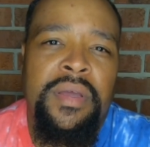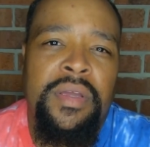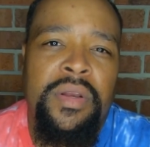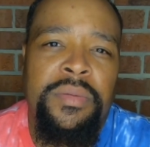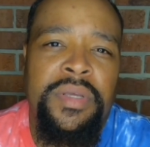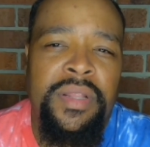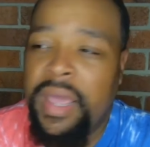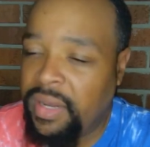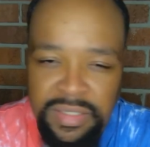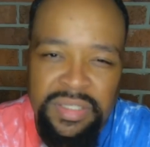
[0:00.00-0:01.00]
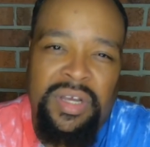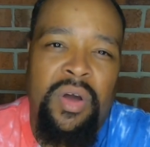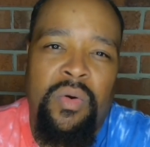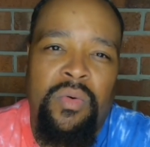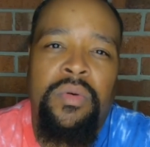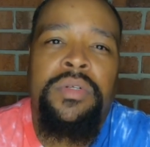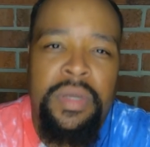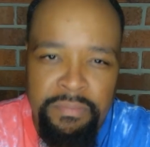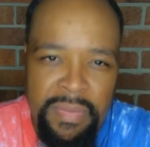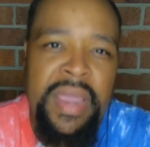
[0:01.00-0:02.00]
You know what I'm saying? That is the goal to
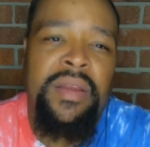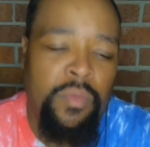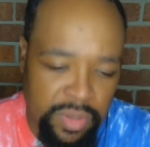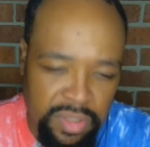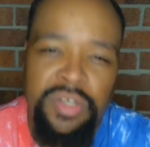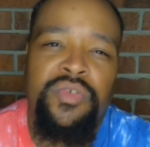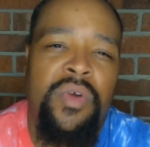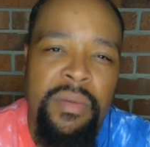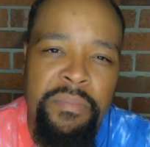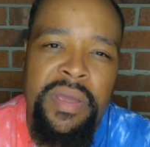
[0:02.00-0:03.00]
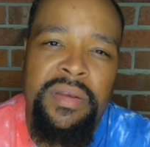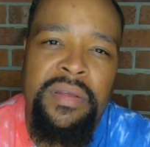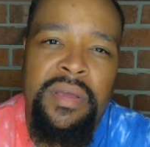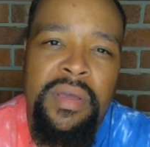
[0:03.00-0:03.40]
mate with the strumpet.